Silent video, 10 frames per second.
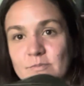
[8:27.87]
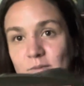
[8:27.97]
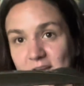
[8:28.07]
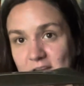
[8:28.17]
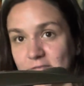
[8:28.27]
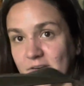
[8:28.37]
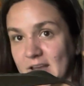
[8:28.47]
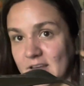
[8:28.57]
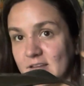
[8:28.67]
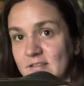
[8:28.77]
my
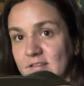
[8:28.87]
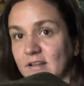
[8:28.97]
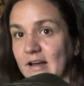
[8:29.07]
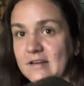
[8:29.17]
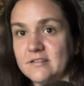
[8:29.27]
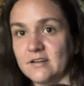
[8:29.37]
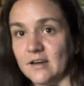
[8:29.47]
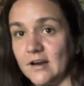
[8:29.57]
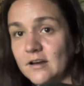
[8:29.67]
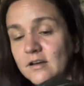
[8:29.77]
Ficus
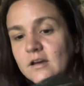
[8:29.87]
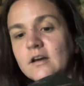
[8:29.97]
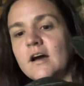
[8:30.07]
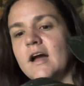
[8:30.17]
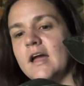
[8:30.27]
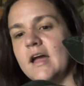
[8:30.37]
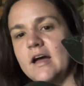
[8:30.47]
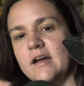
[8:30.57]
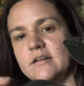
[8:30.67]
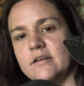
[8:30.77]
elastica,
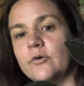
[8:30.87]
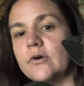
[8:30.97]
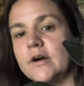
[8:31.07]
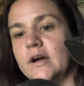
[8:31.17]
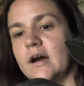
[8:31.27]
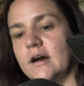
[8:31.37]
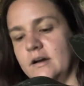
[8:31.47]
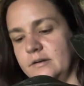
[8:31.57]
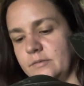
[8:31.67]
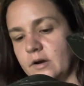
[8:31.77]
or
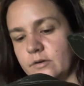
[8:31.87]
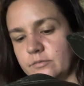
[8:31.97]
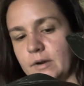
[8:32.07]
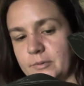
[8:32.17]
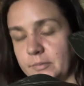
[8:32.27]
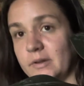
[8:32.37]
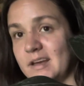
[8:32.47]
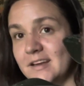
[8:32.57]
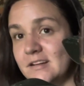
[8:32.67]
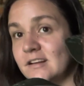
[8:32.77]
a rubber
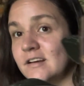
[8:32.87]
plant.